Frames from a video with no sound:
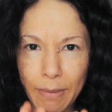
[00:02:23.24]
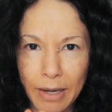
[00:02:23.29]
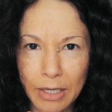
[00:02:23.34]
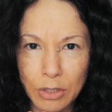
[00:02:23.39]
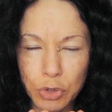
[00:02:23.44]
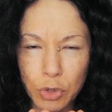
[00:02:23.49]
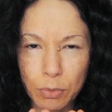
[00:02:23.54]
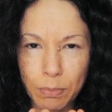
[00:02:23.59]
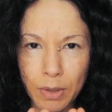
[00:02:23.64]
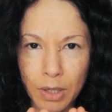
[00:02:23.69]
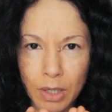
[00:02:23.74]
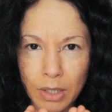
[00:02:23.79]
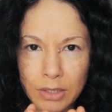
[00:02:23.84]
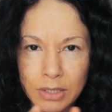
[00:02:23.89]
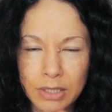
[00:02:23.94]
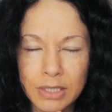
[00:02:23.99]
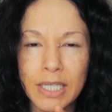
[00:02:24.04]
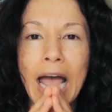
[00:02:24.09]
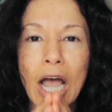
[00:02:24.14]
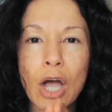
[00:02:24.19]
back to your
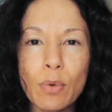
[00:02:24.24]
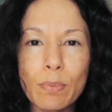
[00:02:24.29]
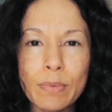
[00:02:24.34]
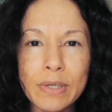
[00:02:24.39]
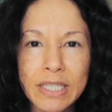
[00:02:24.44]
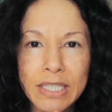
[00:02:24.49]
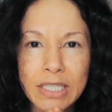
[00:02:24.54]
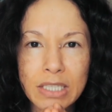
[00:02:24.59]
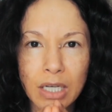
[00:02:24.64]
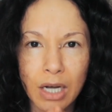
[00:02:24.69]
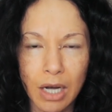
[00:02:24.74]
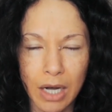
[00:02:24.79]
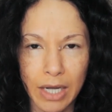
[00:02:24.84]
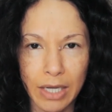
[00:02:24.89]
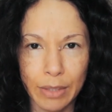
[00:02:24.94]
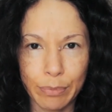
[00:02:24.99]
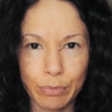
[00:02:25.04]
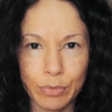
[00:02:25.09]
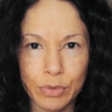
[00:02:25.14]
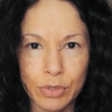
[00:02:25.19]
past. How many
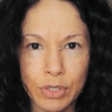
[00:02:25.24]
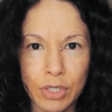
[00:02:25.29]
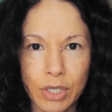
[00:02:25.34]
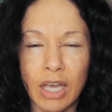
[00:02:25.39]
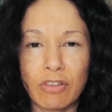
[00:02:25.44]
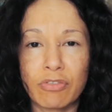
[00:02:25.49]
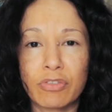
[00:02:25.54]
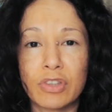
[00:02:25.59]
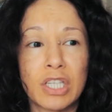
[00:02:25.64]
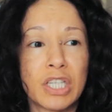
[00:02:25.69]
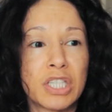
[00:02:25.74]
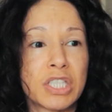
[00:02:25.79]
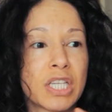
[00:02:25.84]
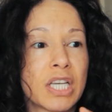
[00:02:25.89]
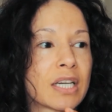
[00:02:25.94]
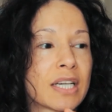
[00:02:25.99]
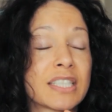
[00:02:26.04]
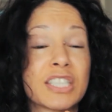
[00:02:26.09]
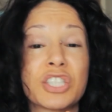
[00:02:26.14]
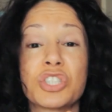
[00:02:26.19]
times have these
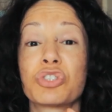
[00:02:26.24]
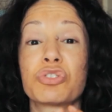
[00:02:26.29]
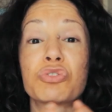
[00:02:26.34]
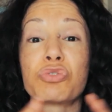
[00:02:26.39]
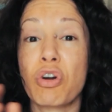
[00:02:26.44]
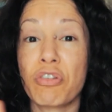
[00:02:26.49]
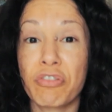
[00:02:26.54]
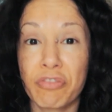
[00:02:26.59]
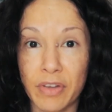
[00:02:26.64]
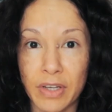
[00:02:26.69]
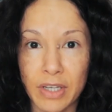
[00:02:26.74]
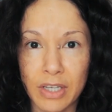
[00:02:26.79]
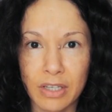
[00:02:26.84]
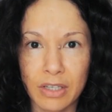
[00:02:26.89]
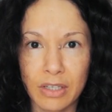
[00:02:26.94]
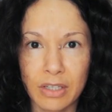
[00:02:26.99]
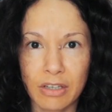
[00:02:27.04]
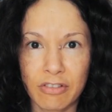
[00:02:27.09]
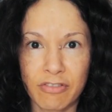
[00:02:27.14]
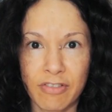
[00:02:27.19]

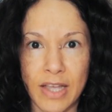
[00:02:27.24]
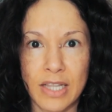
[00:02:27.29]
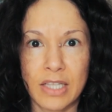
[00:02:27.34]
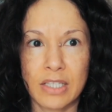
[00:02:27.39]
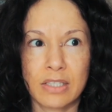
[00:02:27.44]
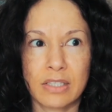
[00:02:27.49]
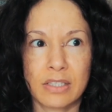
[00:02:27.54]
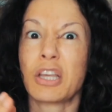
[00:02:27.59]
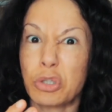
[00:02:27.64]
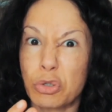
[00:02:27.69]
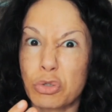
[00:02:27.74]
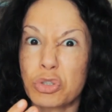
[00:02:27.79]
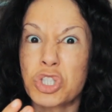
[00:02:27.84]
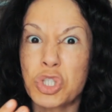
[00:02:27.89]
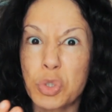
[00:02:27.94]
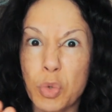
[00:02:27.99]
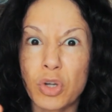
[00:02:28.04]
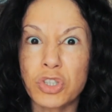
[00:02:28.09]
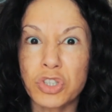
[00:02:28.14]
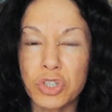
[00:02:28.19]
catastrophic events that your
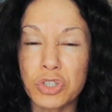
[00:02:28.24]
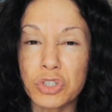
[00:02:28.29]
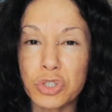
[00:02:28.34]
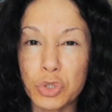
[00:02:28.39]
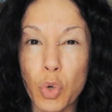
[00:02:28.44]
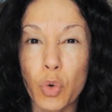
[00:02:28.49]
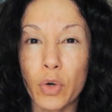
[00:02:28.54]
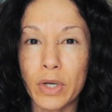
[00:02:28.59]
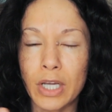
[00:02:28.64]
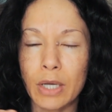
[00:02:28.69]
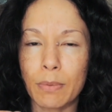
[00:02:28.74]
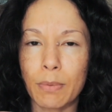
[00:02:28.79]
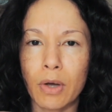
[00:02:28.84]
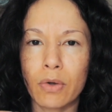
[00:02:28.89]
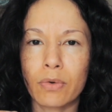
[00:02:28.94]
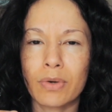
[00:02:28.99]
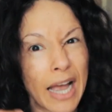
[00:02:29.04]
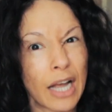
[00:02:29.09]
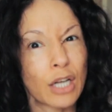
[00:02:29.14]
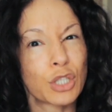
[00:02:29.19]
squatter is talking
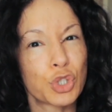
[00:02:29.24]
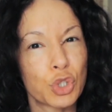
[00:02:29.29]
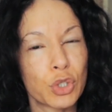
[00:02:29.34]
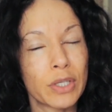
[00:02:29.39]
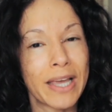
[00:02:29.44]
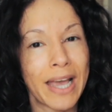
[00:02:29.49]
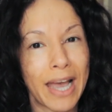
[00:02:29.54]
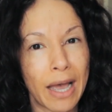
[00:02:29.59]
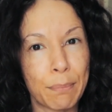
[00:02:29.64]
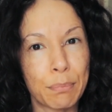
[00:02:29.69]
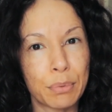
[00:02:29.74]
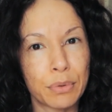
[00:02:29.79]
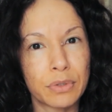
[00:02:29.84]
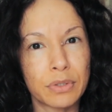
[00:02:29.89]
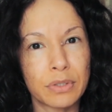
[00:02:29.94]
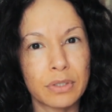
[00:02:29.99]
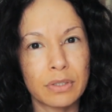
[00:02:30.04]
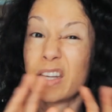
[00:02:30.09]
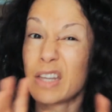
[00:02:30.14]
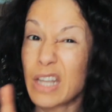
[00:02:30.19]
about actually
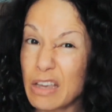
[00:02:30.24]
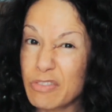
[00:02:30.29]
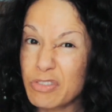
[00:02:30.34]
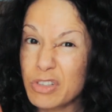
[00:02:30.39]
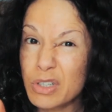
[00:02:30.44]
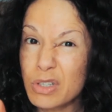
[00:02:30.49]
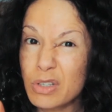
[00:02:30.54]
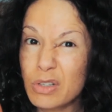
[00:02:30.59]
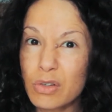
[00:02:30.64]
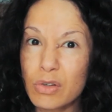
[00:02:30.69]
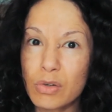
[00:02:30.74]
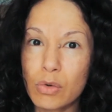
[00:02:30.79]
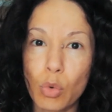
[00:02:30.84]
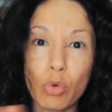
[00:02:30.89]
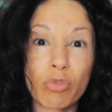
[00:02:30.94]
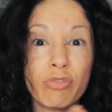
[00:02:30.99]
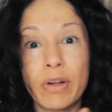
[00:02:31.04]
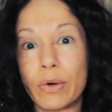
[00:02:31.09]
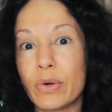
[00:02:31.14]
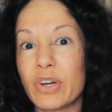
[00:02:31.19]
happened? Never,
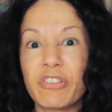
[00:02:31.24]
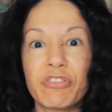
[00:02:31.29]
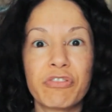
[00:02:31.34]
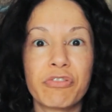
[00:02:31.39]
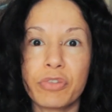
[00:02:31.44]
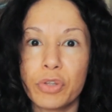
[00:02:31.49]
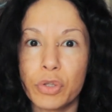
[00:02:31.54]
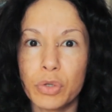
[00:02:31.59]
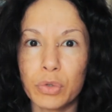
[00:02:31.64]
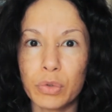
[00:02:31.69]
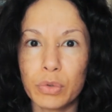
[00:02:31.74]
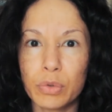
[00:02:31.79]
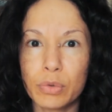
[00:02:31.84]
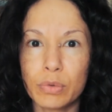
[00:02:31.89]
or very few.